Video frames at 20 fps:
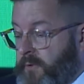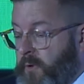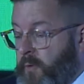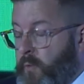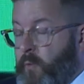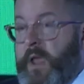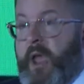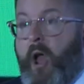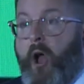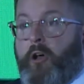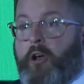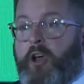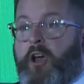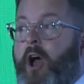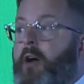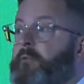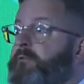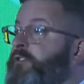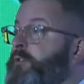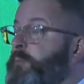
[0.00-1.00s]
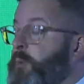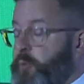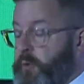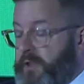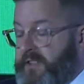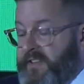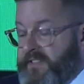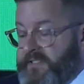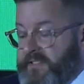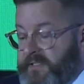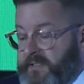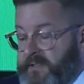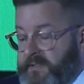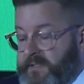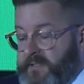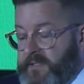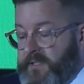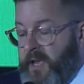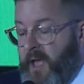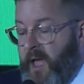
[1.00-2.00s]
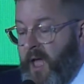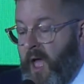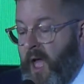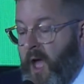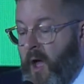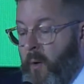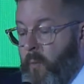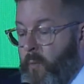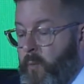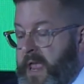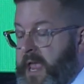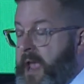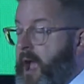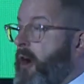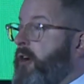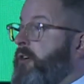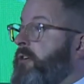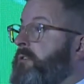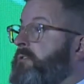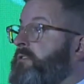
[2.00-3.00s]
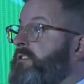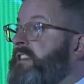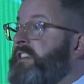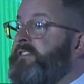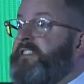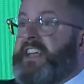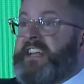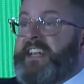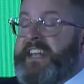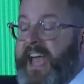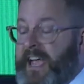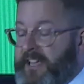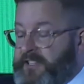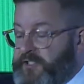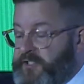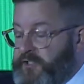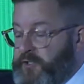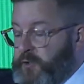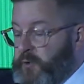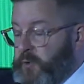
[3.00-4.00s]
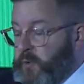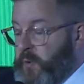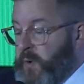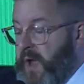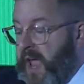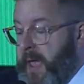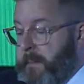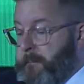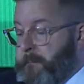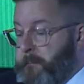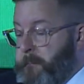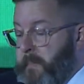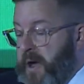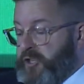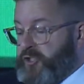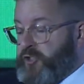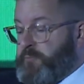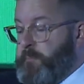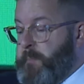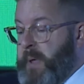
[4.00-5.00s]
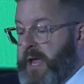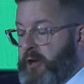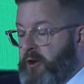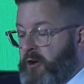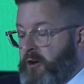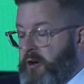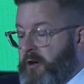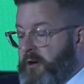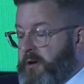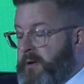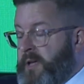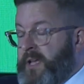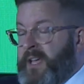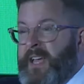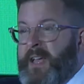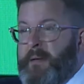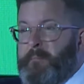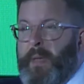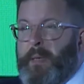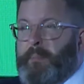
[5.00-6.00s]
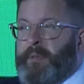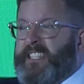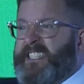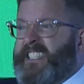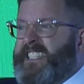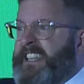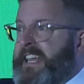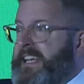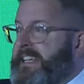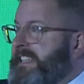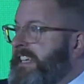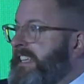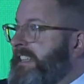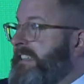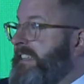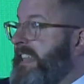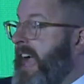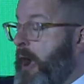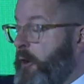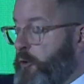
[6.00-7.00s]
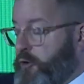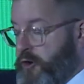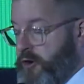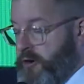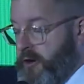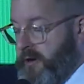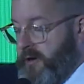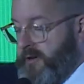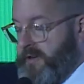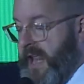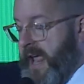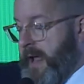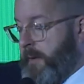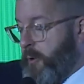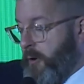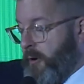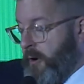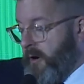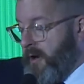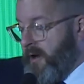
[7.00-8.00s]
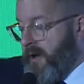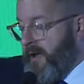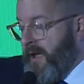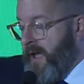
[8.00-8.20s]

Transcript: We are comfortable with distance we are living next to a much bigger, maybe slightly louder neighbor.